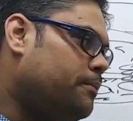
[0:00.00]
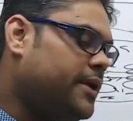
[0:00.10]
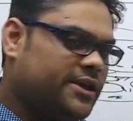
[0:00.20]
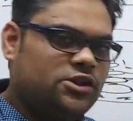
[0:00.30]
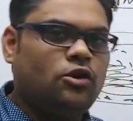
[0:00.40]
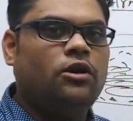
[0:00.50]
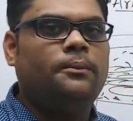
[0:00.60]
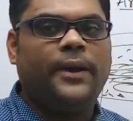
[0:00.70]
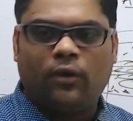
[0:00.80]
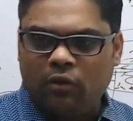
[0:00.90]
based
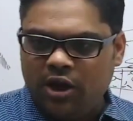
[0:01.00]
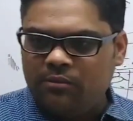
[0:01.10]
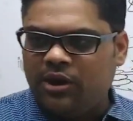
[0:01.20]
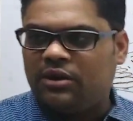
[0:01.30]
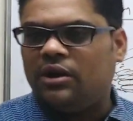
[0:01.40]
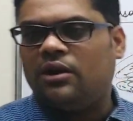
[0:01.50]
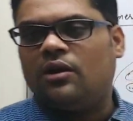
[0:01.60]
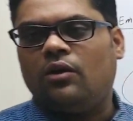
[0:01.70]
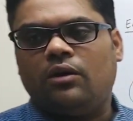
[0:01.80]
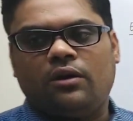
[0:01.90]
on petroleum
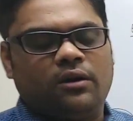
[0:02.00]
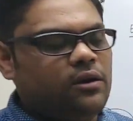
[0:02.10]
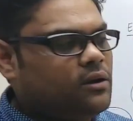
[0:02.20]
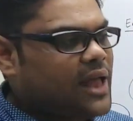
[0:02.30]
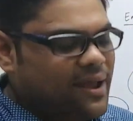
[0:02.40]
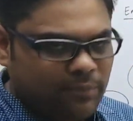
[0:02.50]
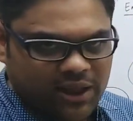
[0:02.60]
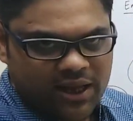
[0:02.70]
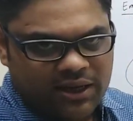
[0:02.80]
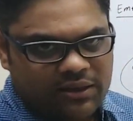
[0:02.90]
ether or
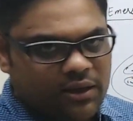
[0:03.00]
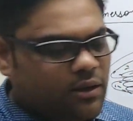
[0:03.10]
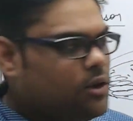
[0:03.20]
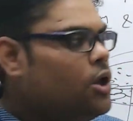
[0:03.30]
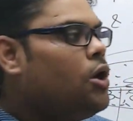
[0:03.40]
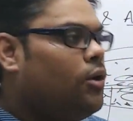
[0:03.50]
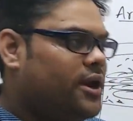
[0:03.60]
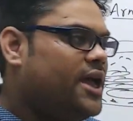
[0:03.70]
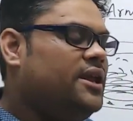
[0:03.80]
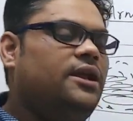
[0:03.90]
dimethyl ether
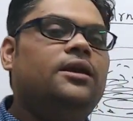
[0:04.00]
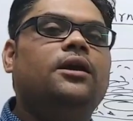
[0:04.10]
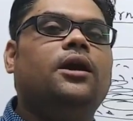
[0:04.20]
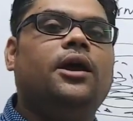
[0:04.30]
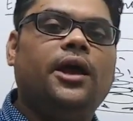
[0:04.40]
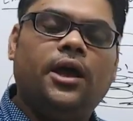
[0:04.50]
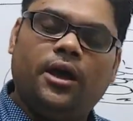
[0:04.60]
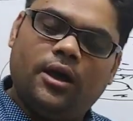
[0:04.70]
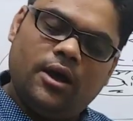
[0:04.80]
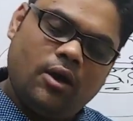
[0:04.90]
or any
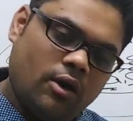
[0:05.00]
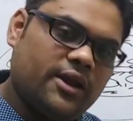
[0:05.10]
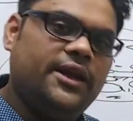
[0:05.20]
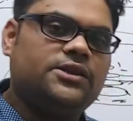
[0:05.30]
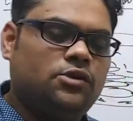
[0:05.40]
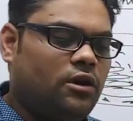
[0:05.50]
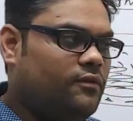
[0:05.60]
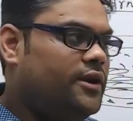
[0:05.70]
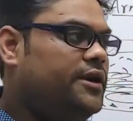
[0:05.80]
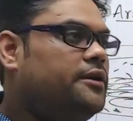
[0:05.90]
organic
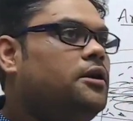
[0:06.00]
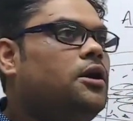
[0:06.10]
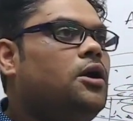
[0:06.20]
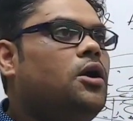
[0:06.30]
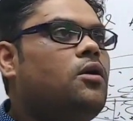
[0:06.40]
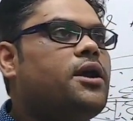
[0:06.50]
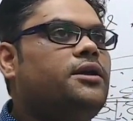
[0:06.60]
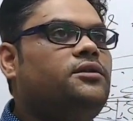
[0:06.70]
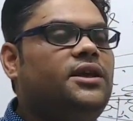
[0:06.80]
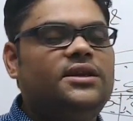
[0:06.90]
solvent,
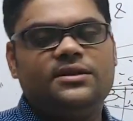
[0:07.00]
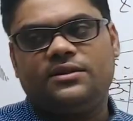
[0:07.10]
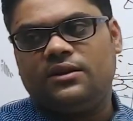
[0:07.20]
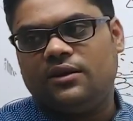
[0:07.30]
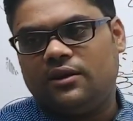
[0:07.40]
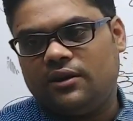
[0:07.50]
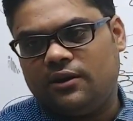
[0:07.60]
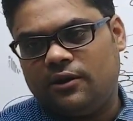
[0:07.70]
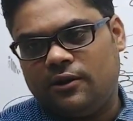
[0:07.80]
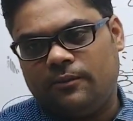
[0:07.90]
okay, these
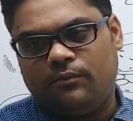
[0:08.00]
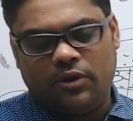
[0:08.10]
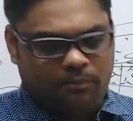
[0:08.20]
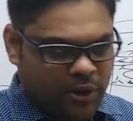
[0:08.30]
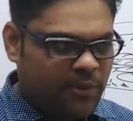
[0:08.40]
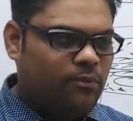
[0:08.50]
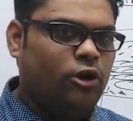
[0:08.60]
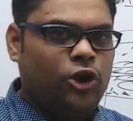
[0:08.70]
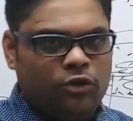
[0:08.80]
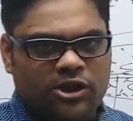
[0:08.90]
pigment
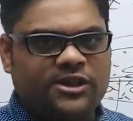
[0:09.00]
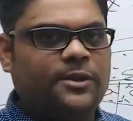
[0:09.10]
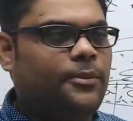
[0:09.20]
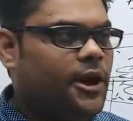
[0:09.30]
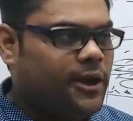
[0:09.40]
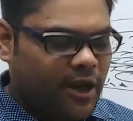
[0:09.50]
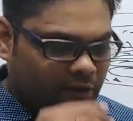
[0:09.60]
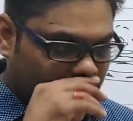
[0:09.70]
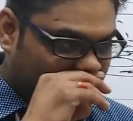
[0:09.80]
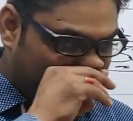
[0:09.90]
molecules are separated,
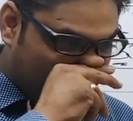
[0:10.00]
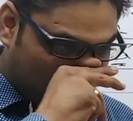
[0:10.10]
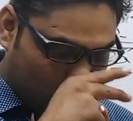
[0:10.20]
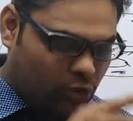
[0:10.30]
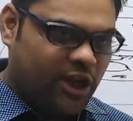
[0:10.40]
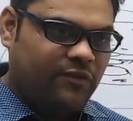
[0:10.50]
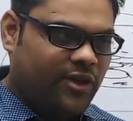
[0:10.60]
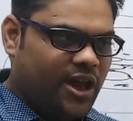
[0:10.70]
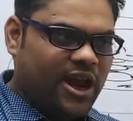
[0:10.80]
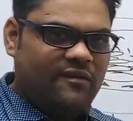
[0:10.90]
and we came to know that
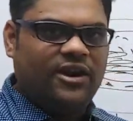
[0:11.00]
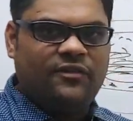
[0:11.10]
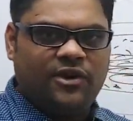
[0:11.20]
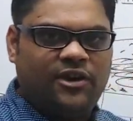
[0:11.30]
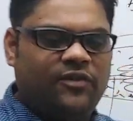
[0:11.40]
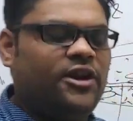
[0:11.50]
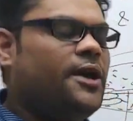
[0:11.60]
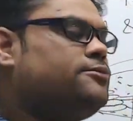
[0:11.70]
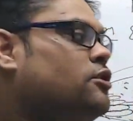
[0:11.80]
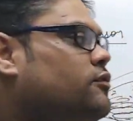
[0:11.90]
we are having different
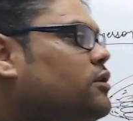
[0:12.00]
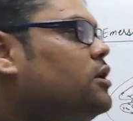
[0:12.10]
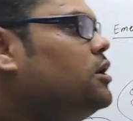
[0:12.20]
types of